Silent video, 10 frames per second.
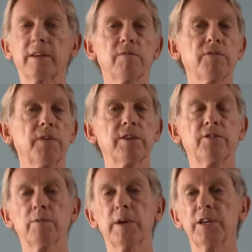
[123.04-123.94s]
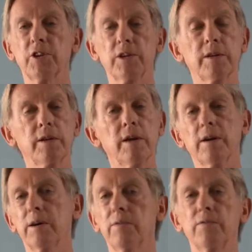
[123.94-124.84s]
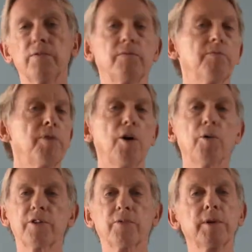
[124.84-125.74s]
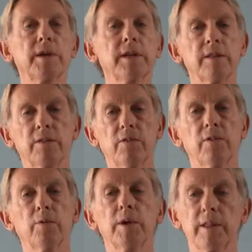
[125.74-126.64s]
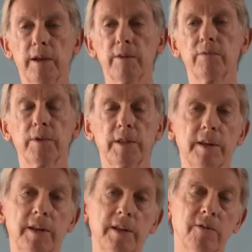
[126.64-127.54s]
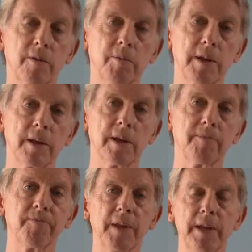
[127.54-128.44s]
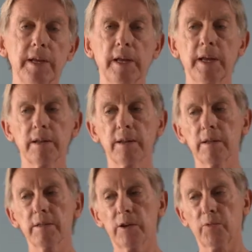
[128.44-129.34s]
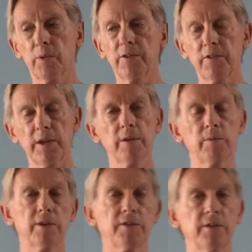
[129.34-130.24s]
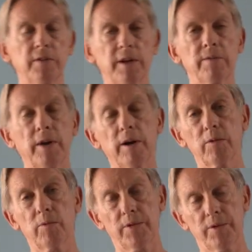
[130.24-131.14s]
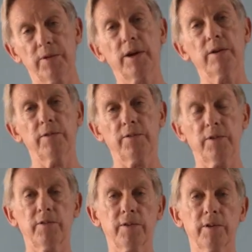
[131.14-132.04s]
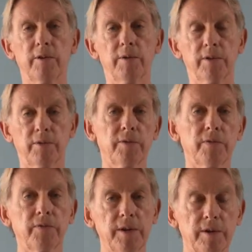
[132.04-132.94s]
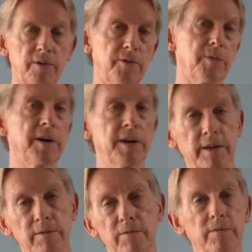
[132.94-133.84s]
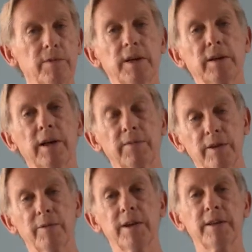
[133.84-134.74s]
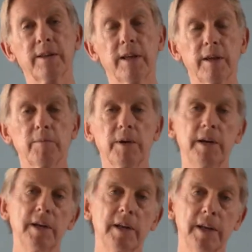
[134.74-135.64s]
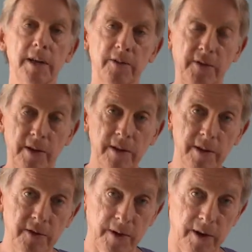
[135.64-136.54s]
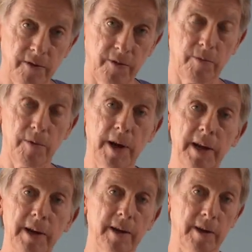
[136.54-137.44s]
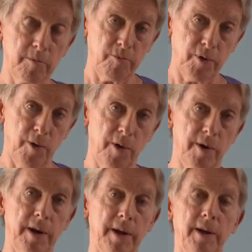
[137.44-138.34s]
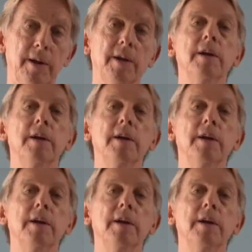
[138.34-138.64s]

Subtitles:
infatuation of poetry, and this is the way love really needs to be. And there's one scene where she's kind of out with her younger sister going through the fields, running and having a great time. And it suddenly starts raining and pouring.